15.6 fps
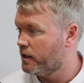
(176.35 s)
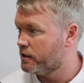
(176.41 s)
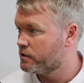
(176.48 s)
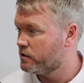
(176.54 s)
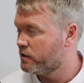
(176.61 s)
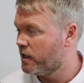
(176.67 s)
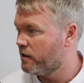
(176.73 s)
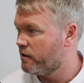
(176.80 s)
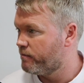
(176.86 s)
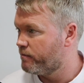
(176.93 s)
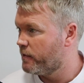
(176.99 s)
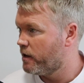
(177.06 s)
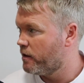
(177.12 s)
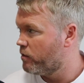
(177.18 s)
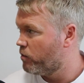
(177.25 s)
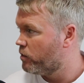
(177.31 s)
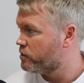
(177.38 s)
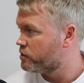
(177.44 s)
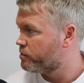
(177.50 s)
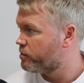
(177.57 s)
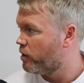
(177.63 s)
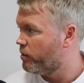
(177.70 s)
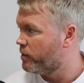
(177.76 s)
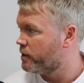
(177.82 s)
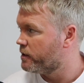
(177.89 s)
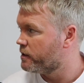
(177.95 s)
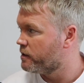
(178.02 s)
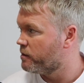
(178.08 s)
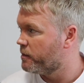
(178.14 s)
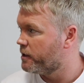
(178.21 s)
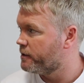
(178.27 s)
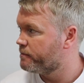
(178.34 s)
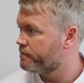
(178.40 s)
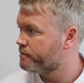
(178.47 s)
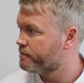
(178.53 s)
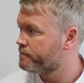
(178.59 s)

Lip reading: So they're the ones prominent at the minute.